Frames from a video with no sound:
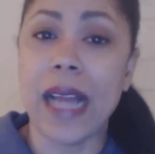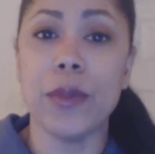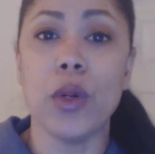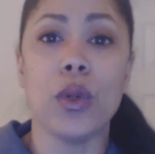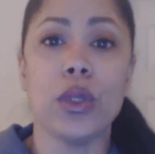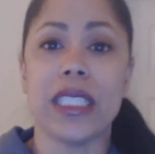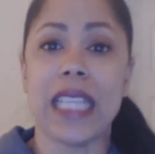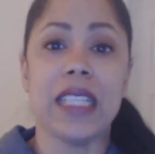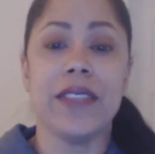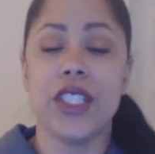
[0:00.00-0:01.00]
iMogul
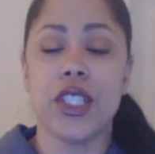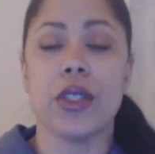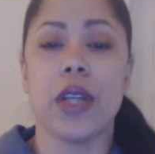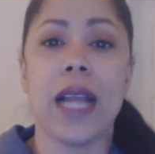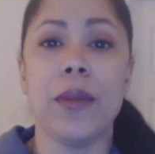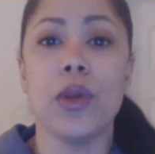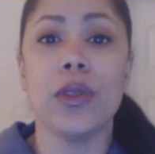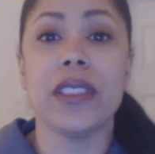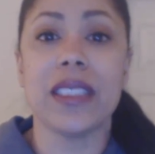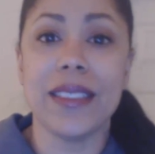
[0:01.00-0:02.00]
Television or
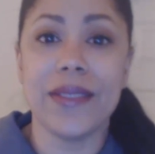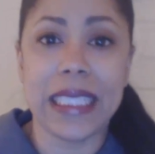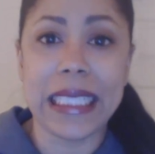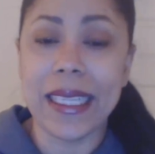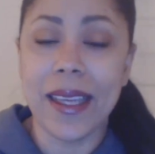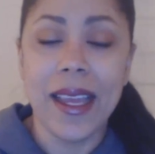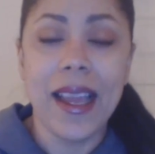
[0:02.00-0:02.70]
iMogul T V.